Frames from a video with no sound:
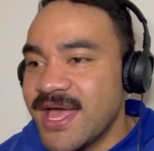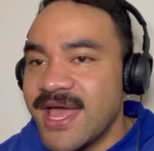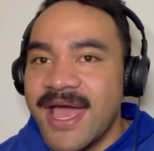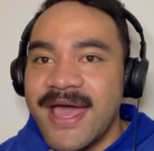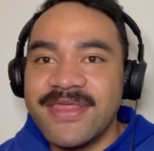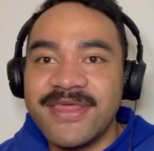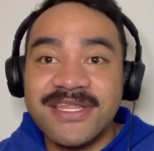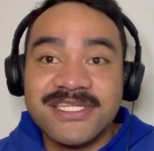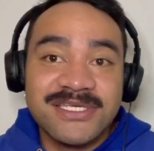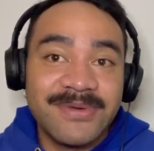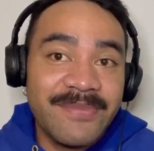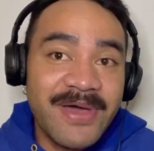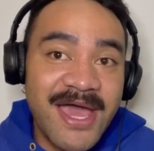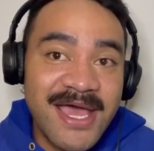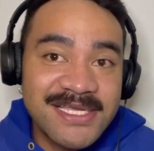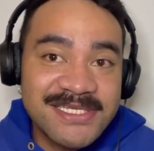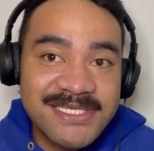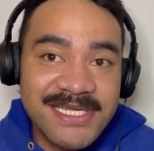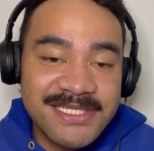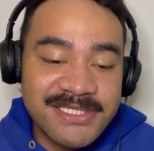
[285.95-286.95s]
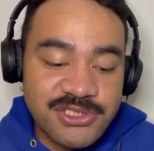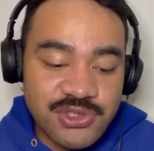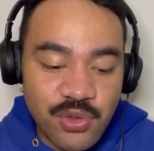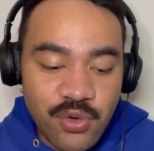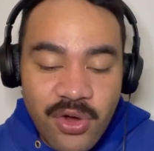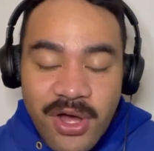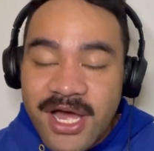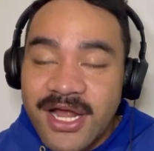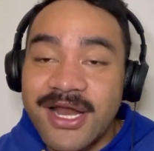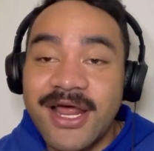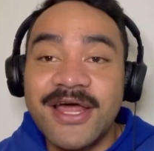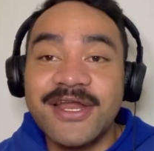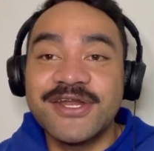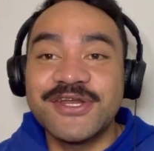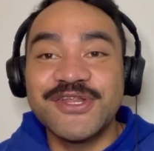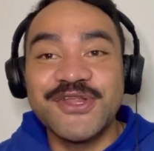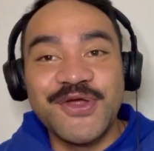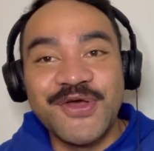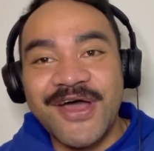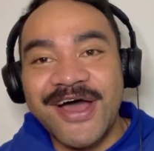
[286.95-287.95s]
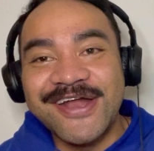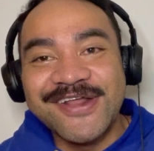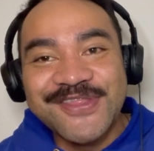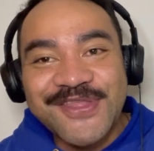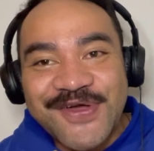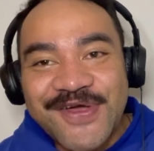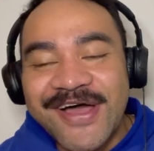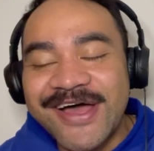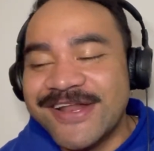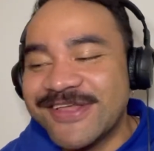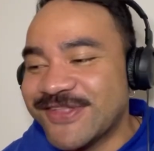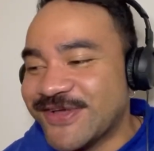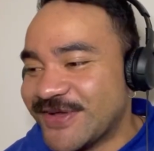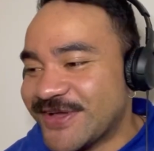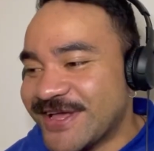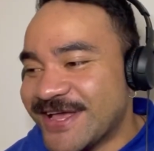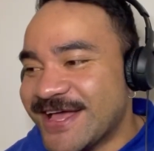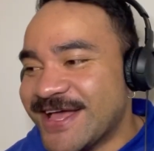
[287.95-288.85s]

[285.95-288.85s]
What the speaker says: And then some assets, or I don't know.